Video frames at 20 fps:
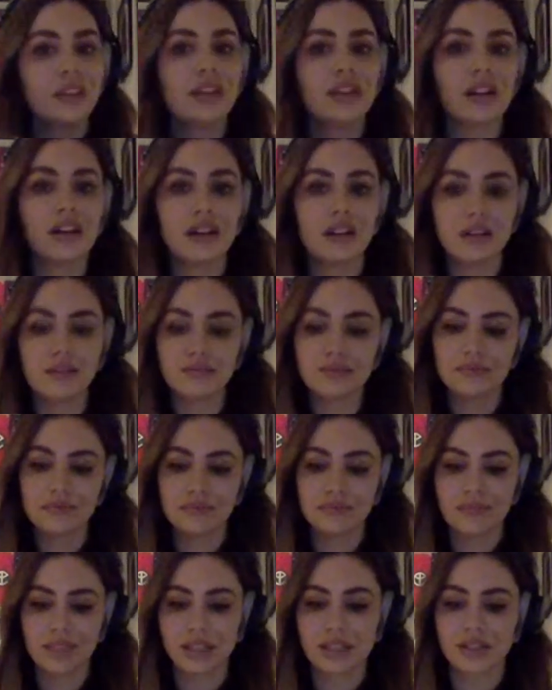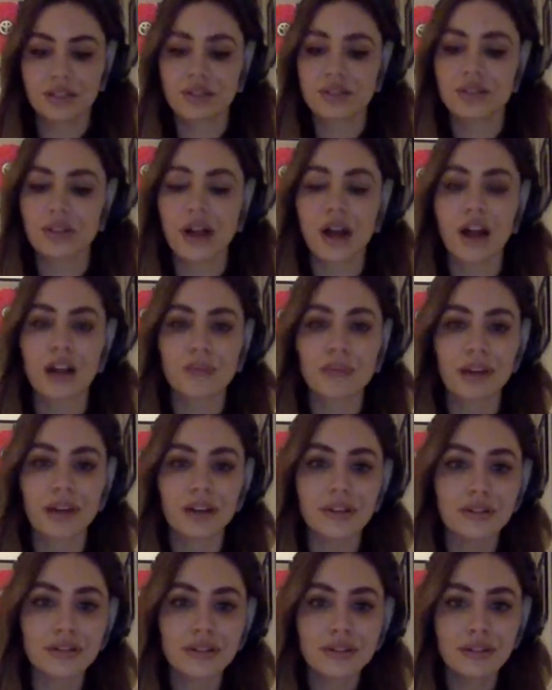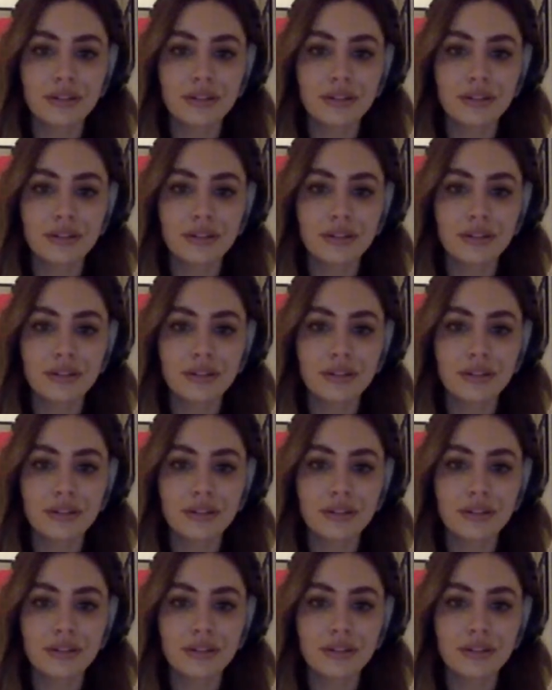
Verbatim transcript: um, let's just talk about